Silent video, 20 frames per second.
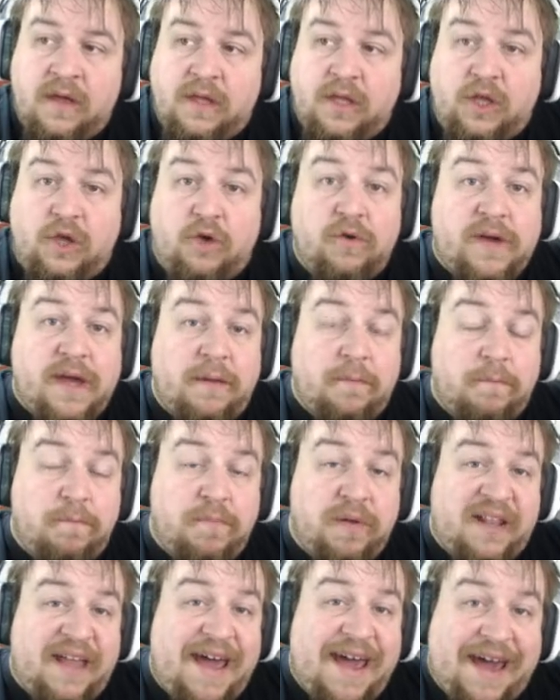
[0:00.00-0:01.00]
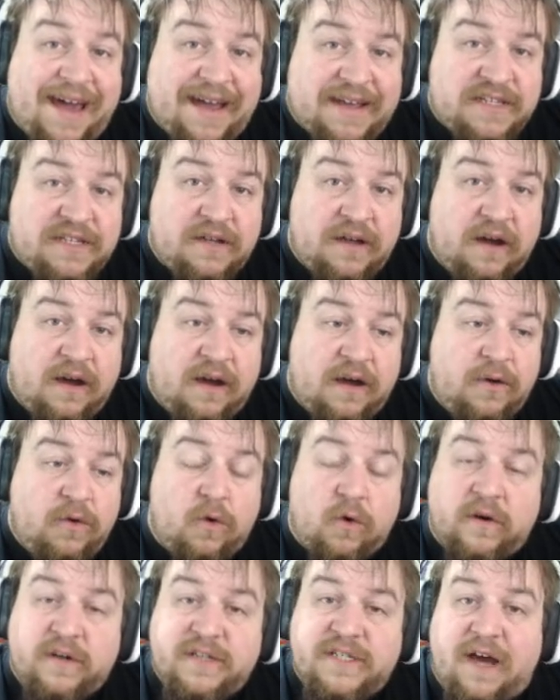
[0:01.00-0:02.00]
you can blast uh, an
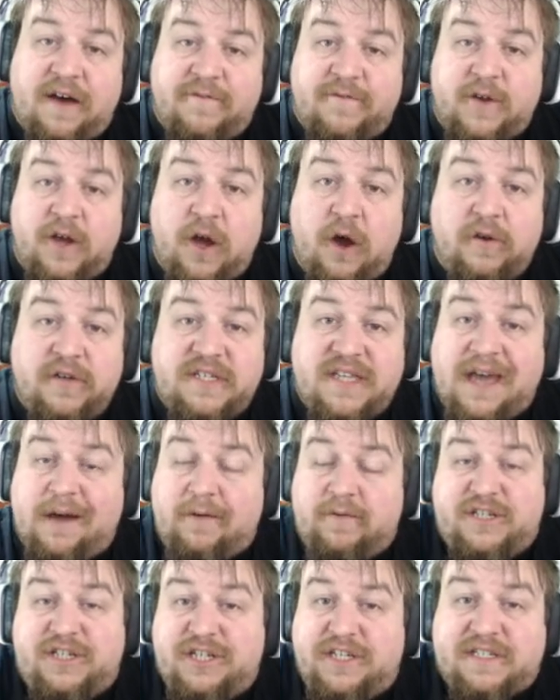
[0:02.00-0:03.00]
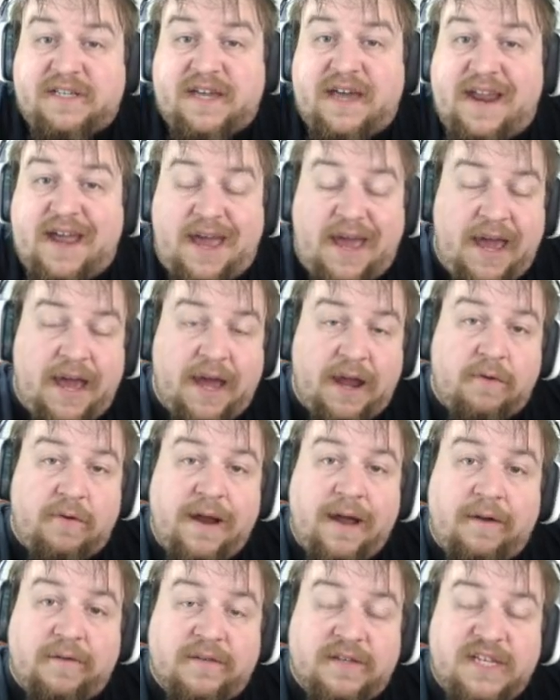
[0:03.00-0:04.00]
Orzhov ghost that was just kind of hanging
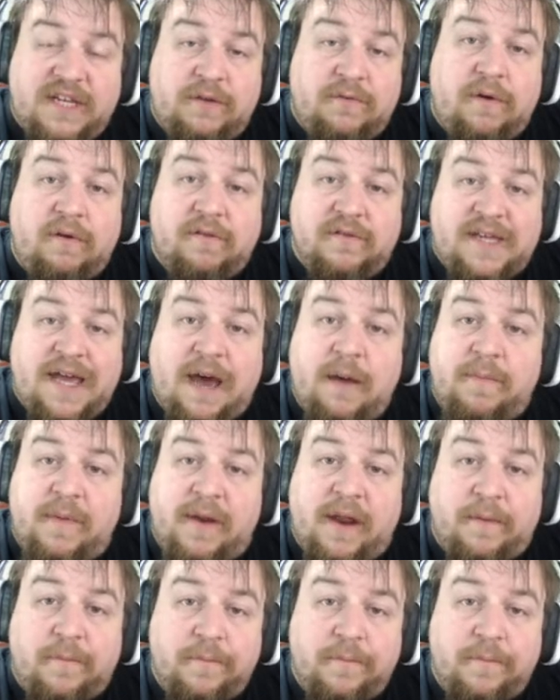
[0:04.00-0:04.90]
around, seeing what was happening,